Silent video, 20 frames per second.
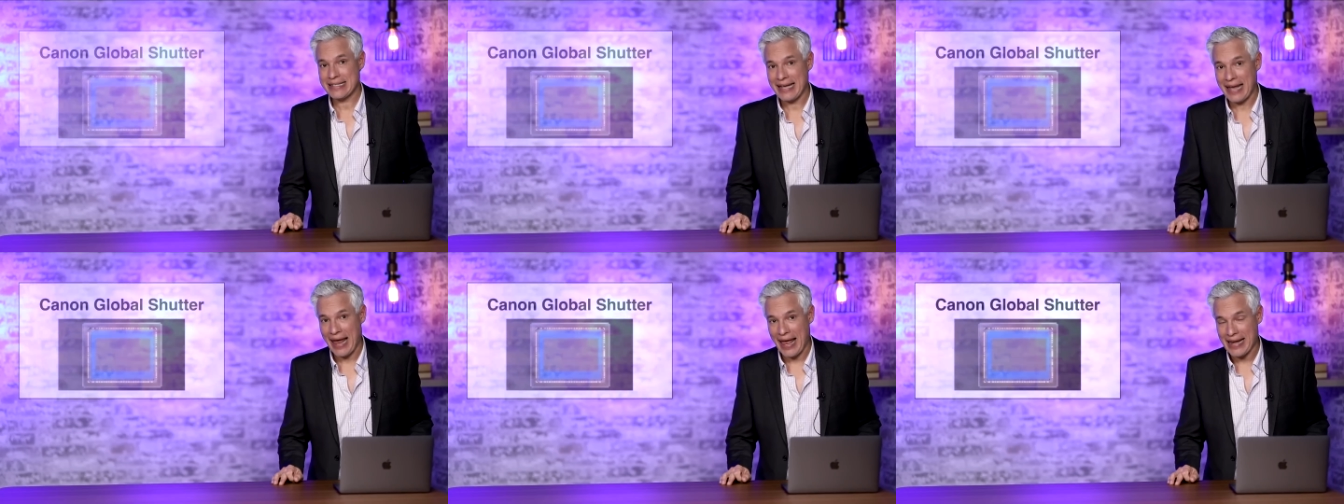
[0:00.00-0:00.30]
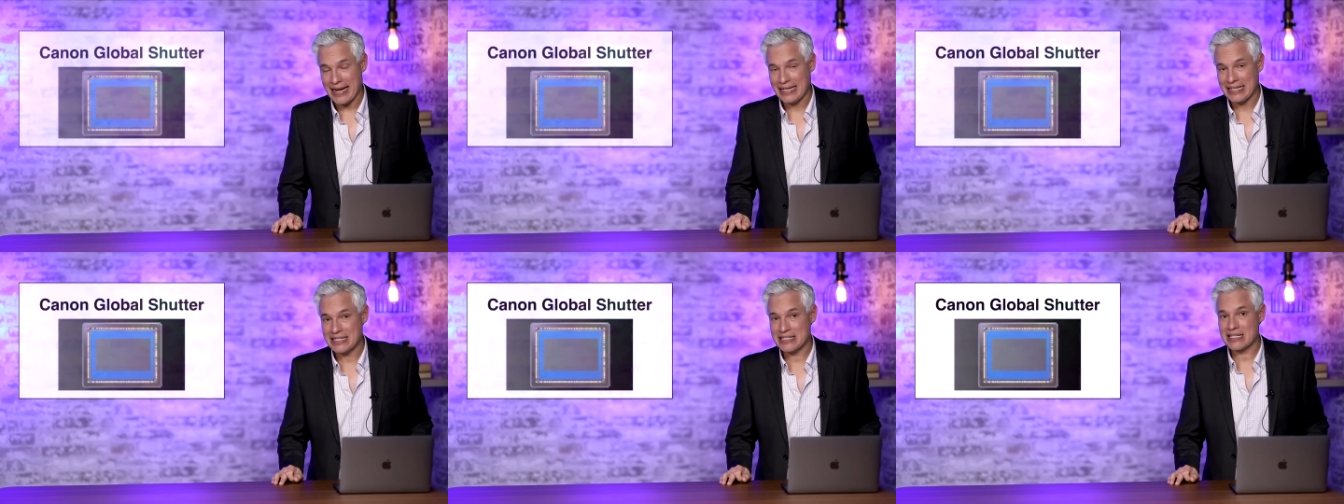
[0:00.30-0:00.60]

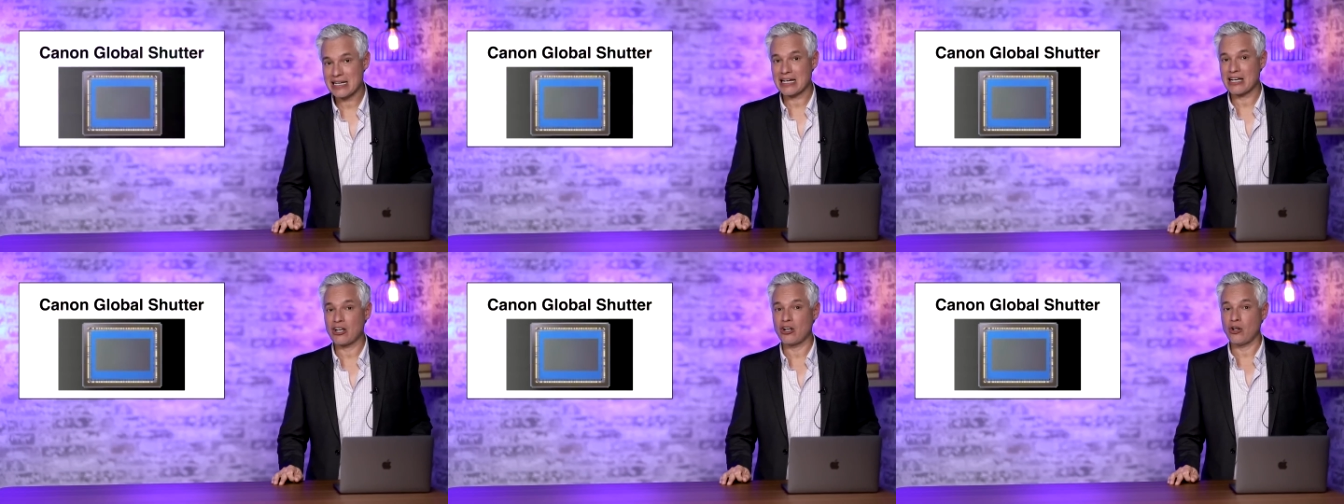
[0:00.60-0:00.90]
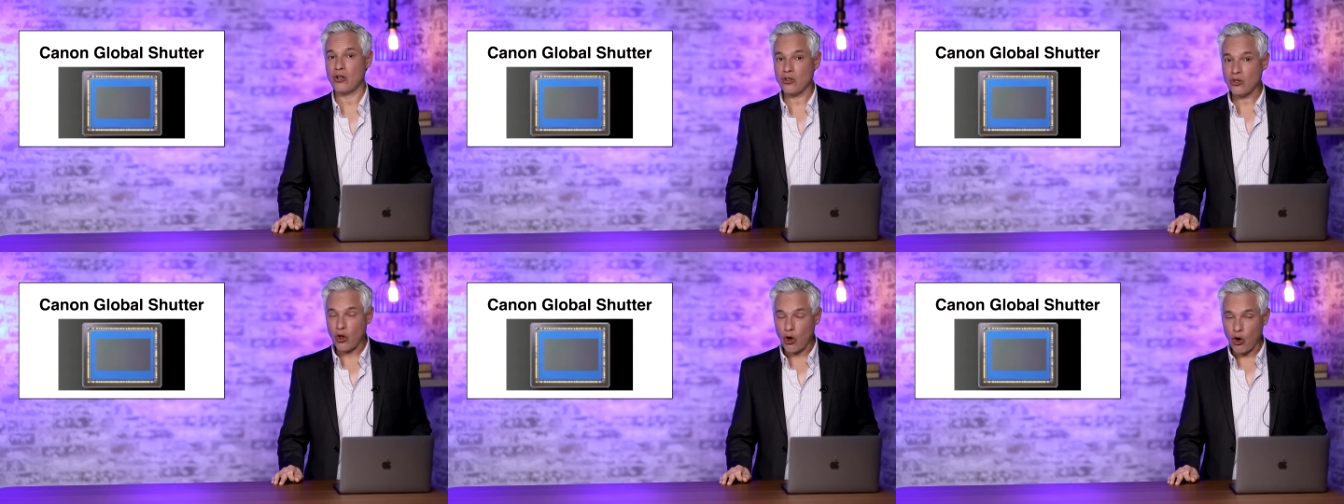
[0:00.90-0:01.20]
Canon's
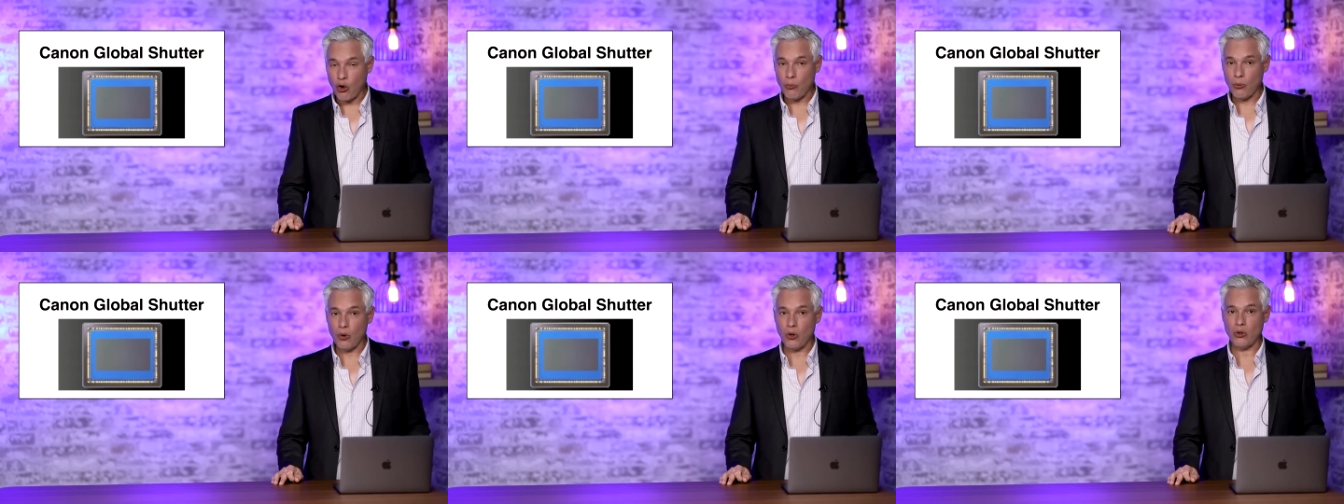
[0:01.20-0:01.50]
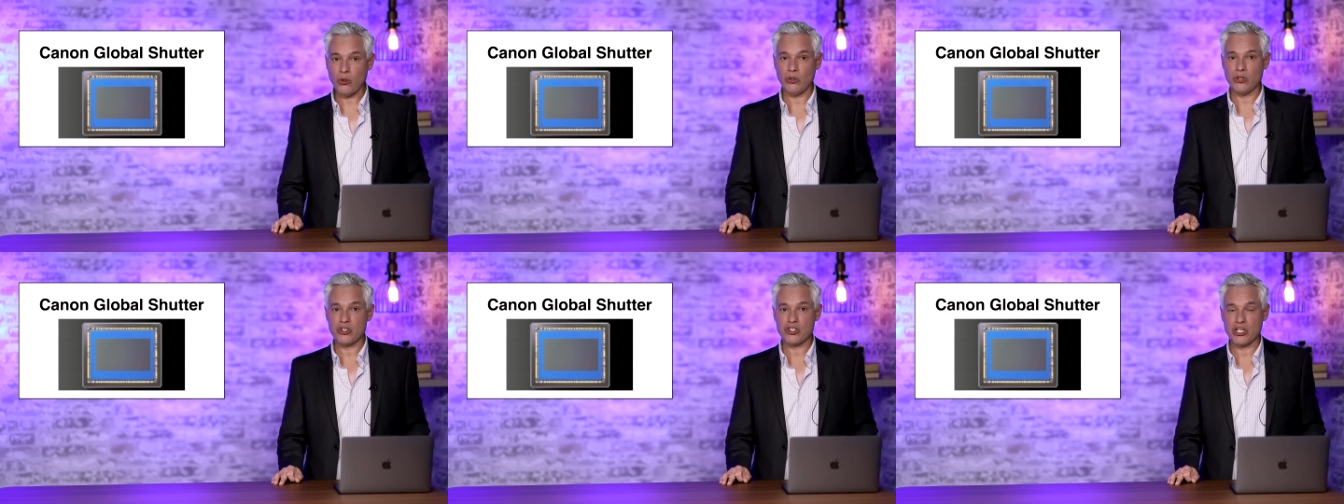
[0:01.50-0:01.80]

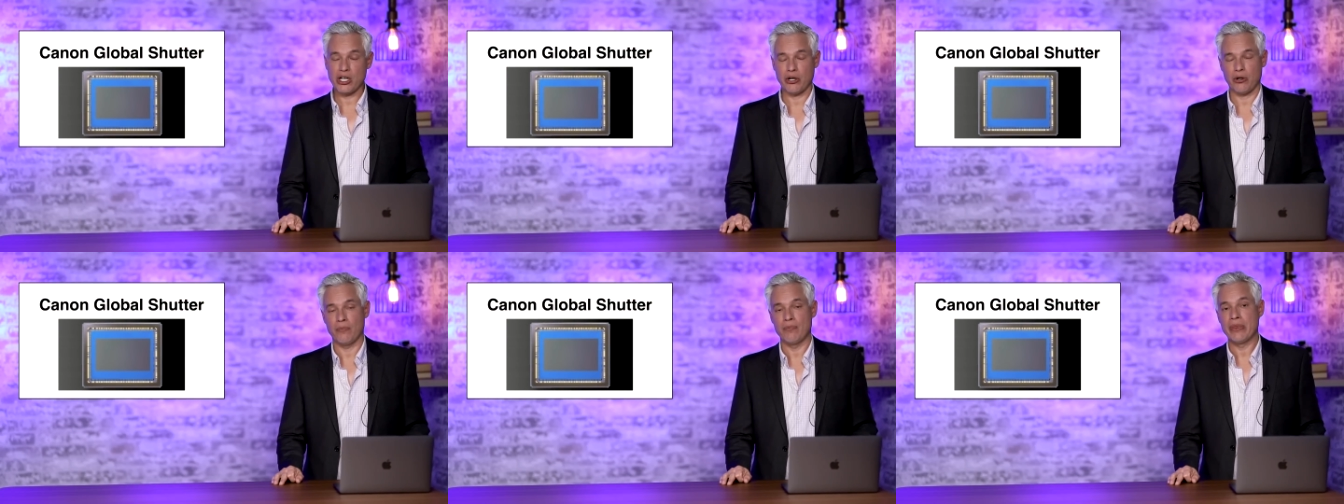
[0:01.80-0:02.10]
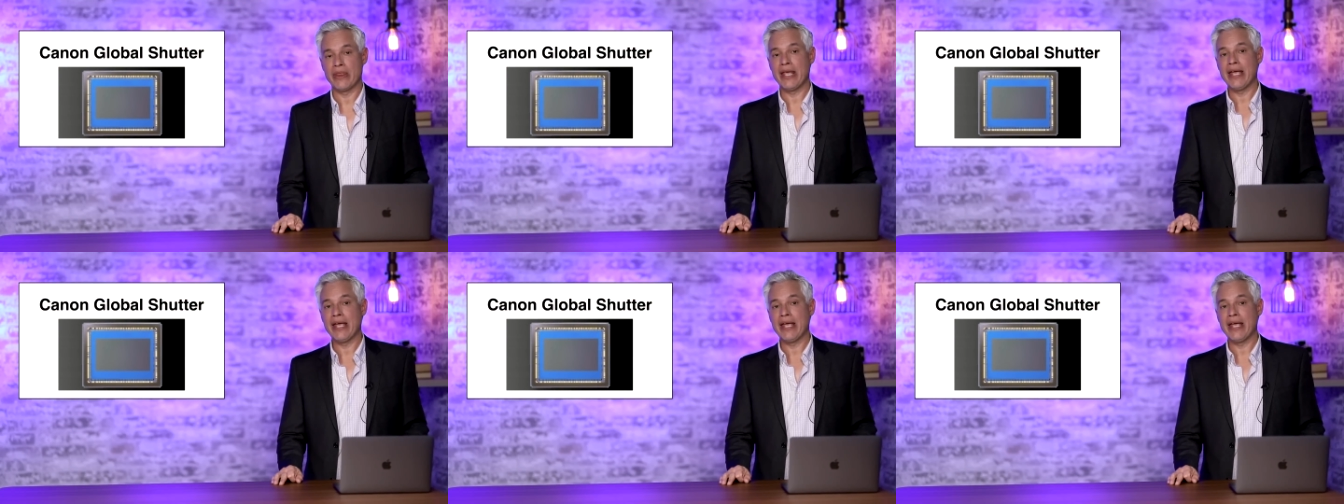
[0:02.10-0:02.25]
global shutter.